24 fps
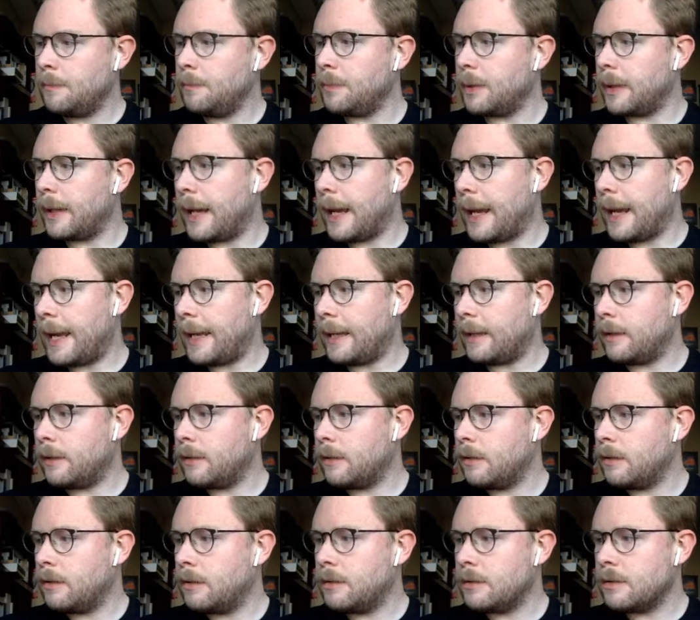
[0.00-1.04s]
but at
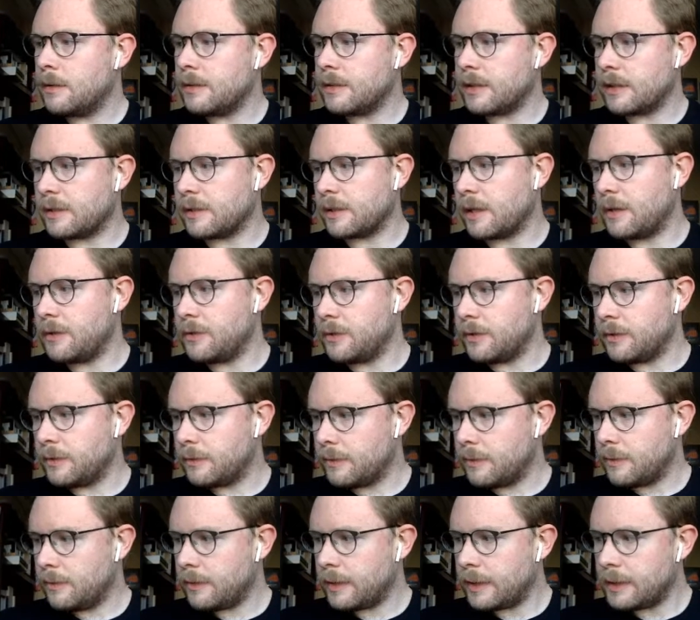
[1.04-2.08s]
600.
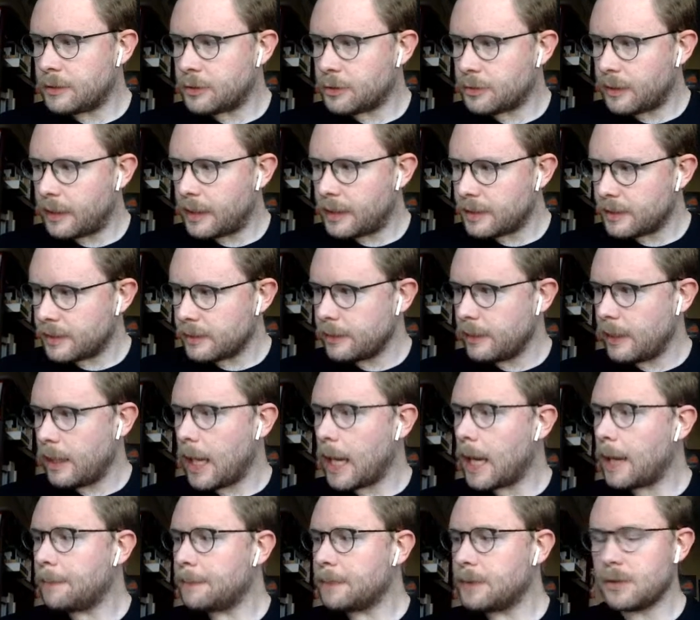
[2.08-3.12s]
They trace
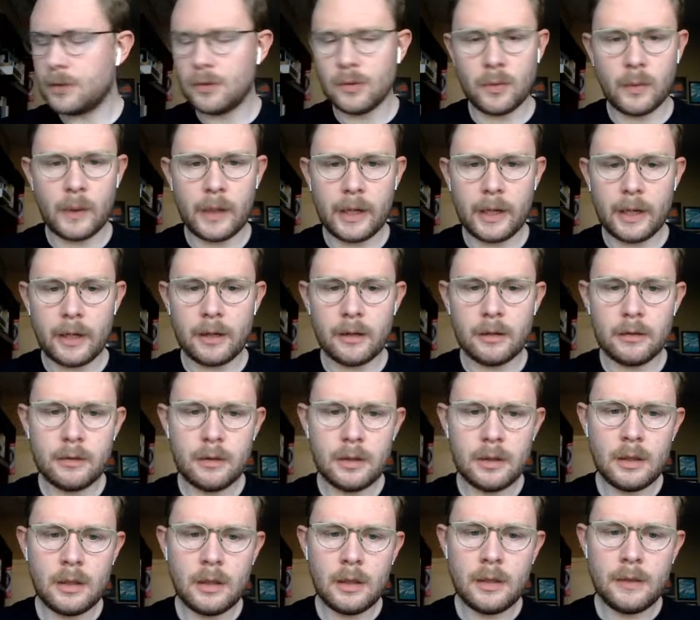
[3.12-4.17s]
up to where
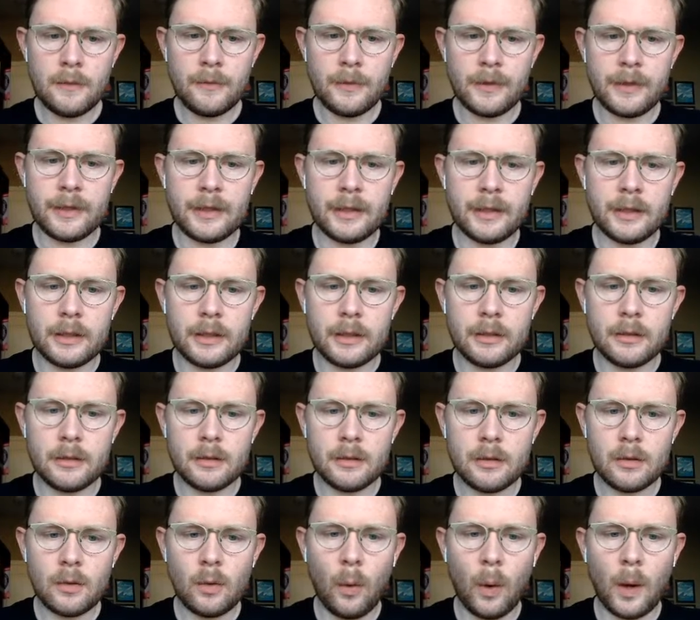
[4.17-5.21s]
the
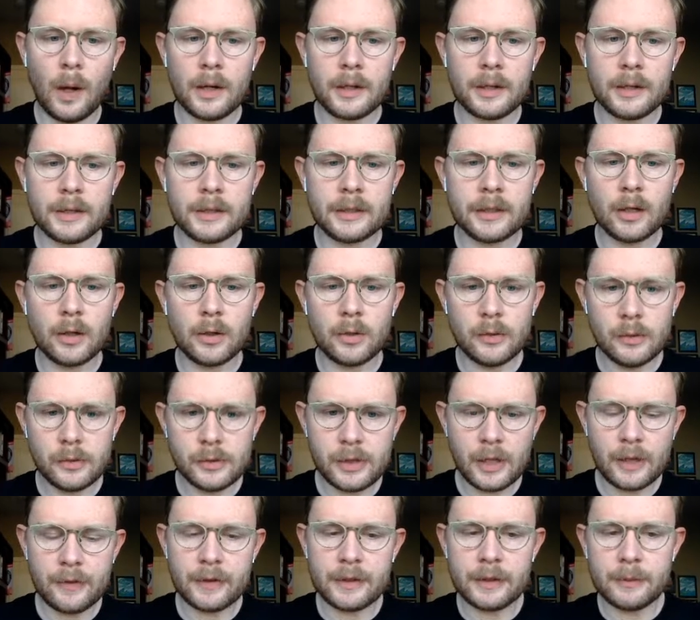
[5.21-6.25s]
quantity
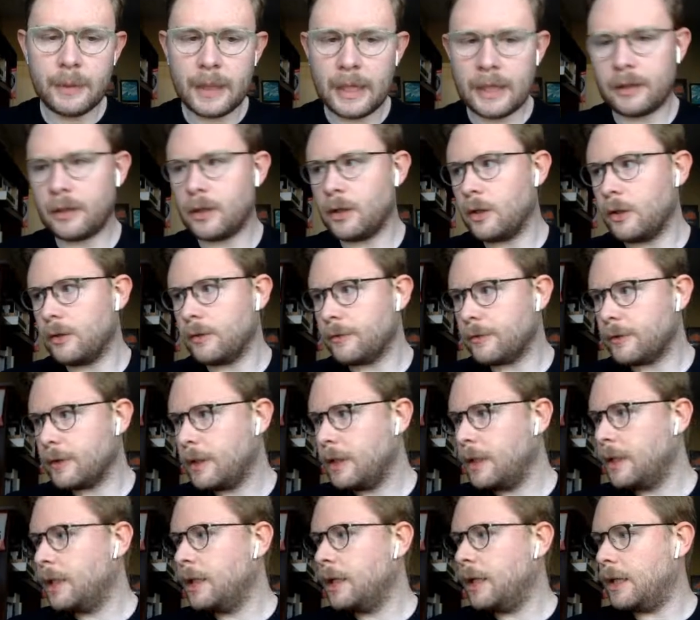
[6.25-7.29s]
goes on the demand curve
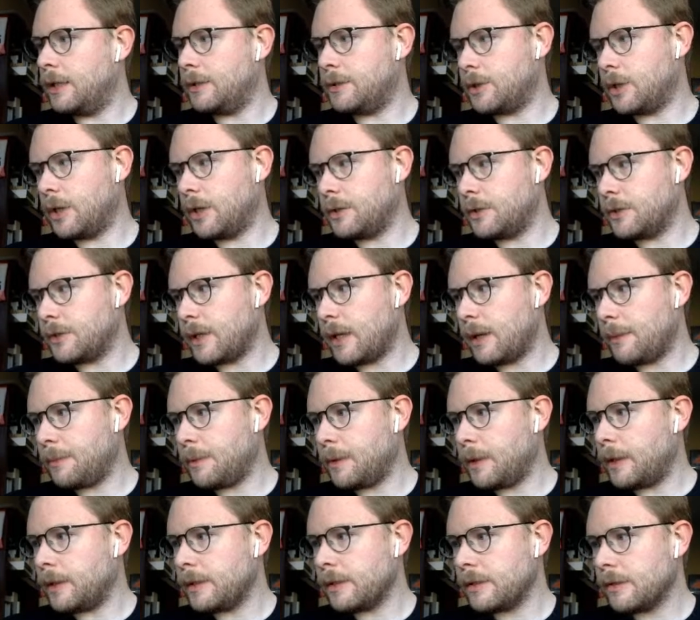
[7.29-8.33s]
and charges that
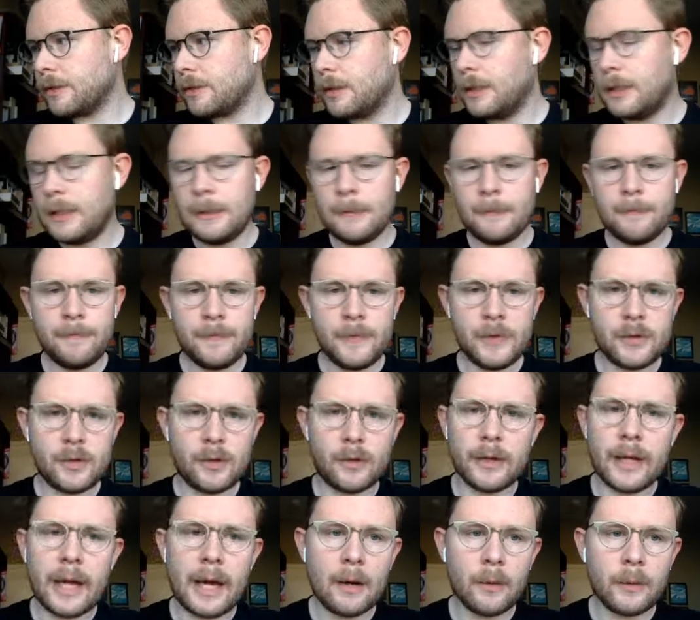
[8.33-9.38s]
price.
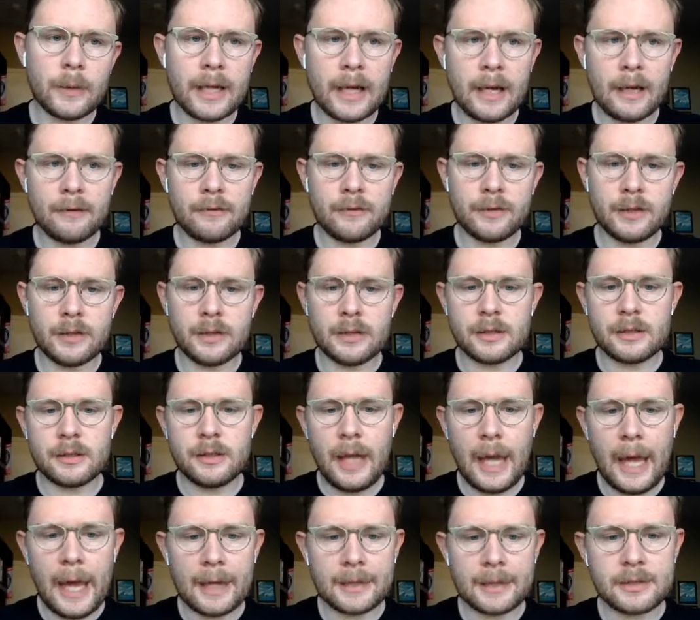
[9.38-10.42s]
So now we have this
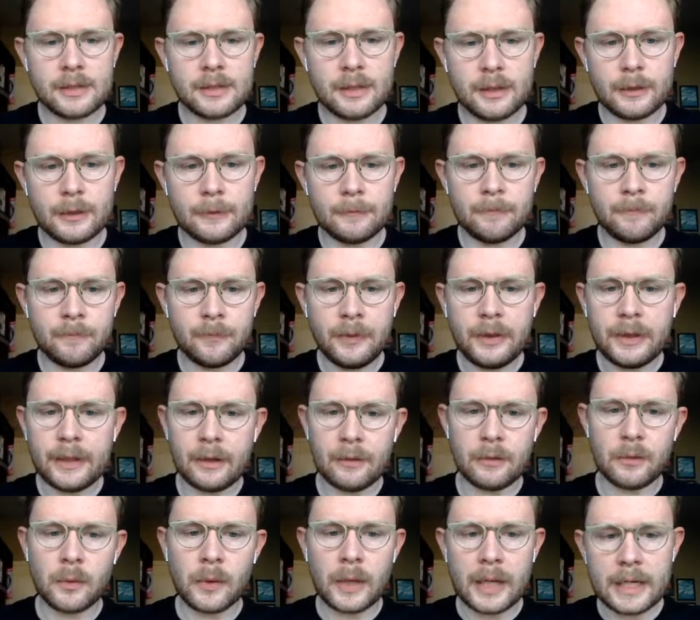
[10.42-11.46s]
accident
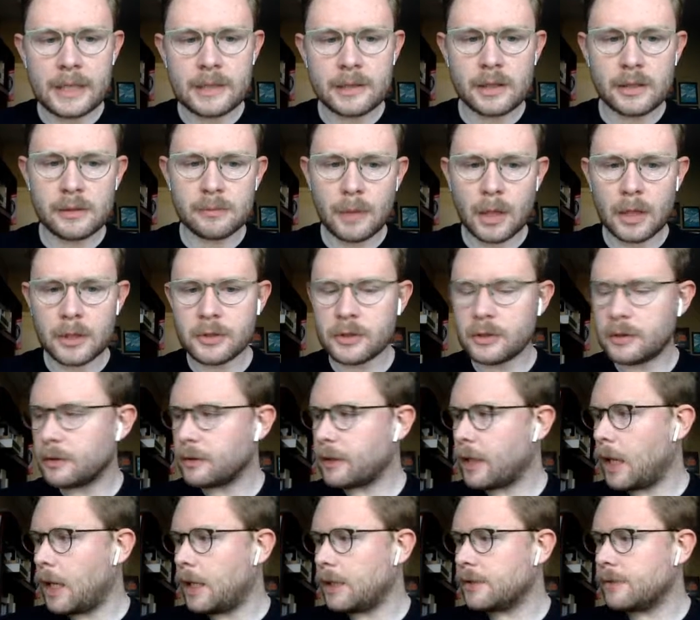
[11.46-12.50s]
that raises marginal
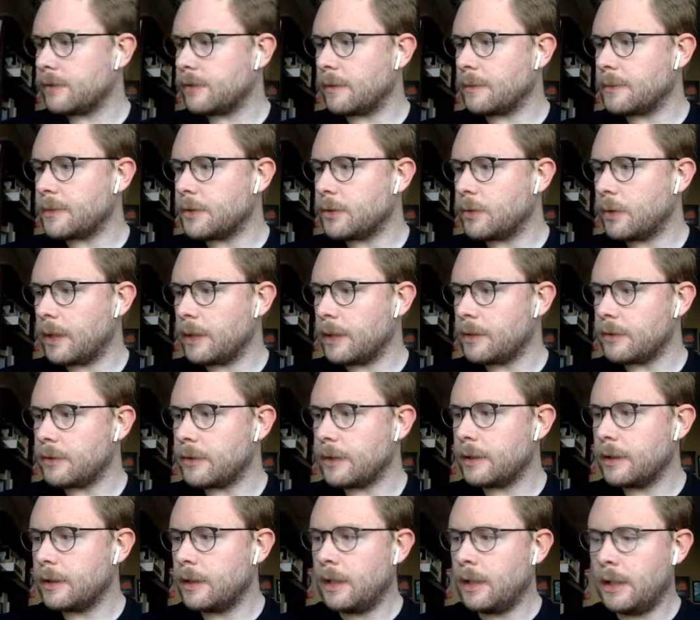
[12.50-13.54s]
cost from
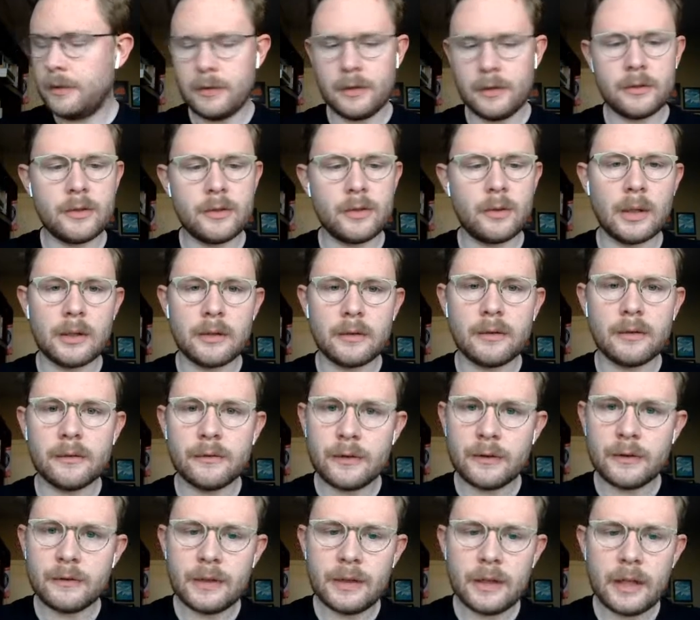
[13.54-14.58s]
200 to
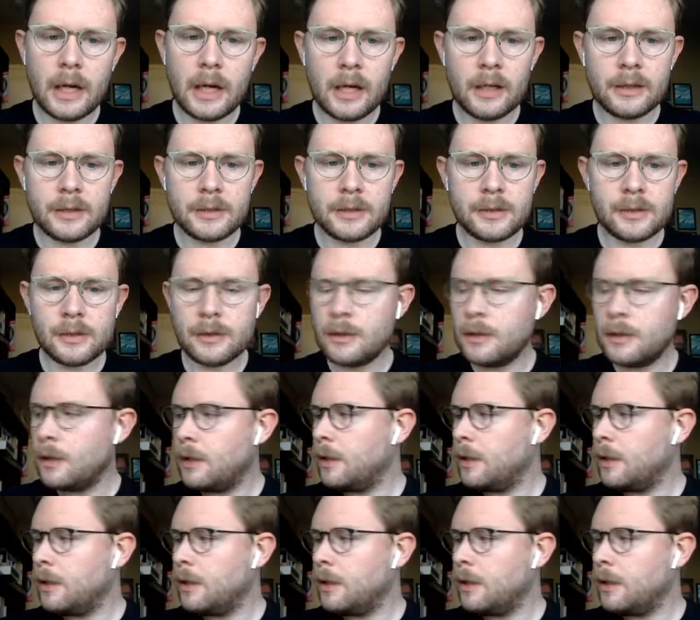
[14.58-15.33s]
$250.